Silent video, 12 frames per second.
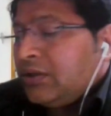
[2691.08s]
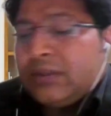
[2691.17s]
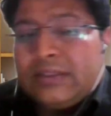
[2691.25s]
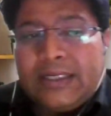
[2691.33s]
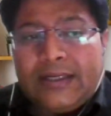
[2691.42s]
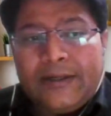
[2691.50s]

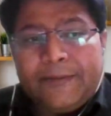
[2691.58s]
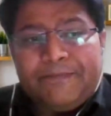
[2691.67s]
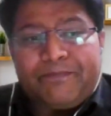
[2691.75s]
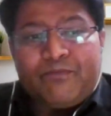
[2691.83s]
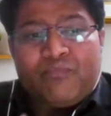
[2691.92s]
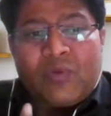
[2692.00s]
the
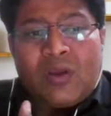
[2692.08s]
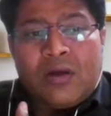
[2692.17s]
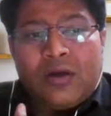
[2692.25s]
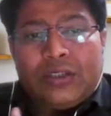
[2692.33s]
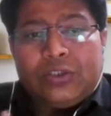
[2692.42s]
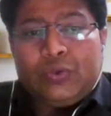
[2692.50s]

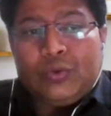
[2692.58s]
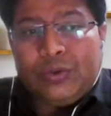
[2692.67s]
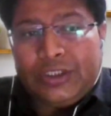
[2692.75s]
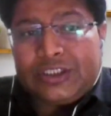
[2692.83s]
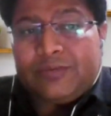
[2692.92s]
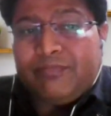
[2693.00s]
to
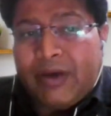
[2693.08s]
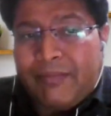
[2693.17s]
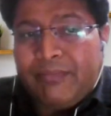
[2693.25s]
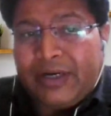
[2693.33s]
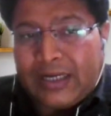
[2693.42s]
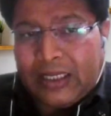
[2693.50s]
its
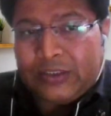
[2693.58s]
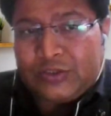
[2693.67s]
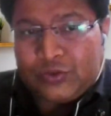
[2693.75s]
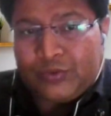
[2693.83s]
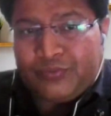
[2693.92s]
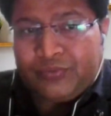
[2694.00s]
member
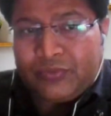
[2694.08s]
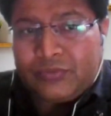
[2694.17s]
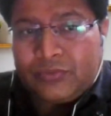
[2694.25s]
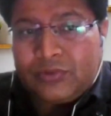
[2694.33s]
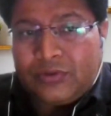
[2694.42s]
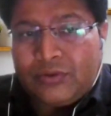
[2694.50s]
also
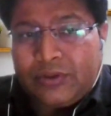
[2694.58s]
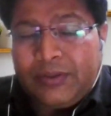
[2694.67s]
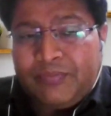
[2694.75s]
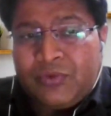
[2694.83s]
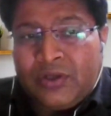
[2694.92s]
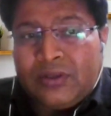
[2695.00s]

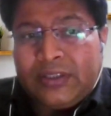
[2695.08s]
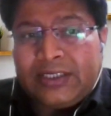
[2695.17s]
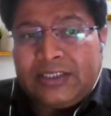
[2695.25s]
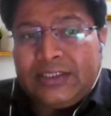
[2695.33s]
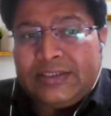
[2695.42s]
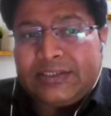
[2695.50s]
that
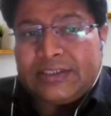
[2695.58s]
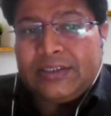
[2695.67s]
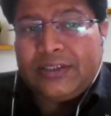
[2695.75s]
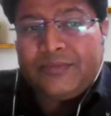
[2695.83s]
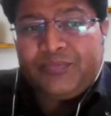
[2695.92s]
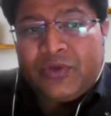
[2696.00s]
is
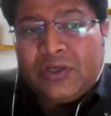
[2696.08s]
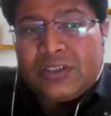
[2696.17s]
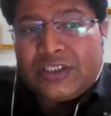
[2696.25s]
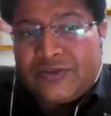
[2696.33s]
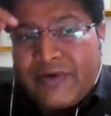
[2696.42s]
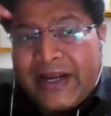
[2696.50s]
uh,
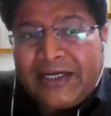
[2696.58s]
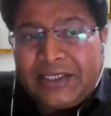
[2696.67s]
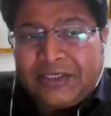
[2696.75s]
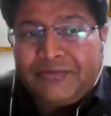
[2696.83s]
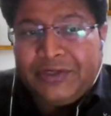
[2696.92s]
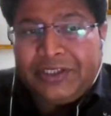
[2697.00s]
sweat
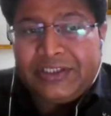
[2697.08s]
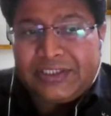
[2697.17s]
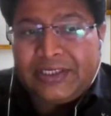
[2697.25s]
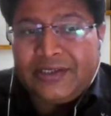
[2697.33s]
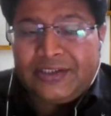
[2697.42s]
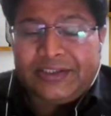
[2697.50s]
equity
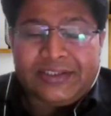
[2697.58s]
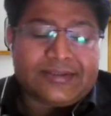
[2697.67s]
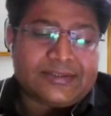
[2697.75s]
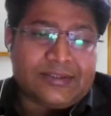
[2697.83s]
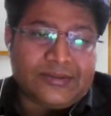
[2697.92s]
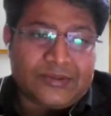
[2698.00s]
share it is
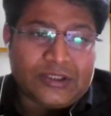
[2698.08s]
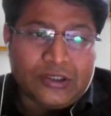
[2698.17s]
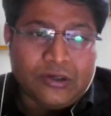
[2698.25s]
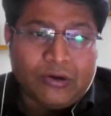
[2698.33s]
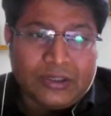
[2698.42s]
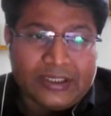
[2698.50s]
uh,
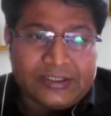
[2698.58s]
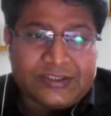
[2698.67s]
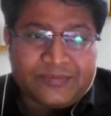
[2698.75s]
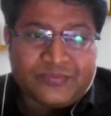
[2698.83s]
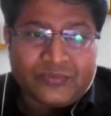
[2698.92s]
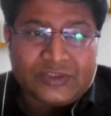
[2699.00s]
known as
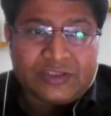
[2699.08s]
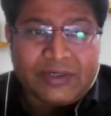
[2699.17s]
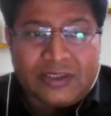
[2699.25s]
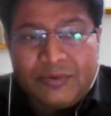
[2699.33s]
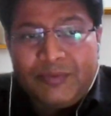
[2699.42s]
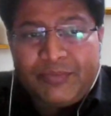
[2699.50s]

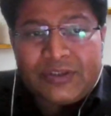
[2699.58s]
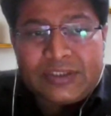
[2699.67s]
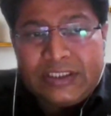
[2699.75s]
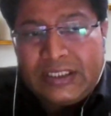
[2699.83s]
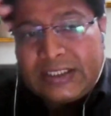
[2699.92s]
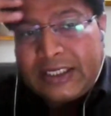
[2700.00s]
sweat means
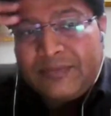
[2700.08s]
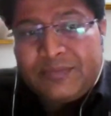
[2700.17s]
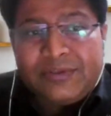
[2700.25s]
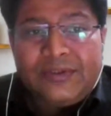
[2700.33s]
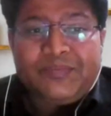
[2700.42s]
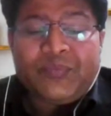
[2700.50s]
sina types
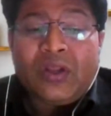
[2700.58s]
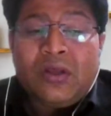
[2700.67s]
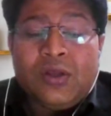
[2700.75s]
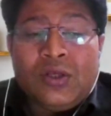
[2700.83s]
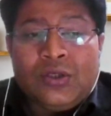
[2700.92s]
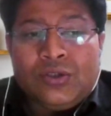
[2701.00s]
you know
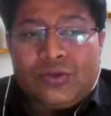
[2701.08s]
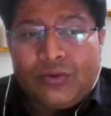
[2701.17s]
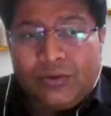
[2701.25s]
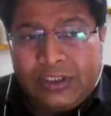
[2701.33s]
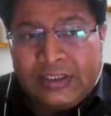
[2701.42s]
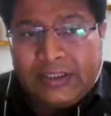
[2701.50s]

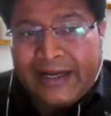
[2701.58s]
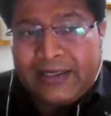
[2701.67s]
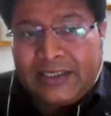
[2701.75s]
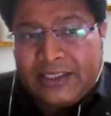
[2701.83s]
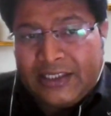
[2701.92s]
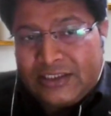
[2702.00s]
so in
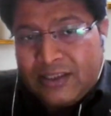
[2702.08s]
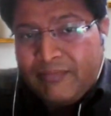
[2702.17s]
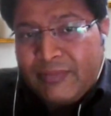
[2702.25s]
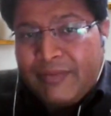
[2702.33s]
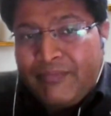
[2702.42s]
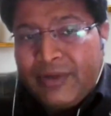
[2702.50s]
that case the
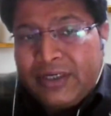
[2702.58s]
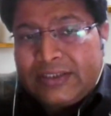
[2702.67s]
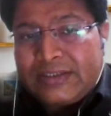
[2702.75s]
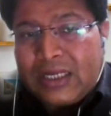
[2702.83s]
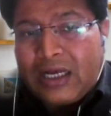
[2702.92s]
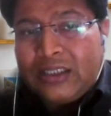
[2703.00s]
members
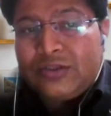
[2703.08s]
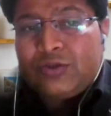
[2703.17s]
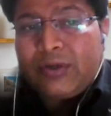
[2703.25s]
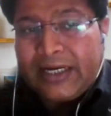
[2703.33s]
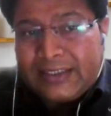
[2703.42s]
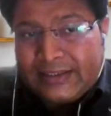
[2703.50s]
also
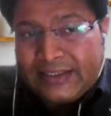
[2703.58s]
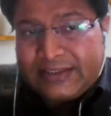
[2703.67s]
get the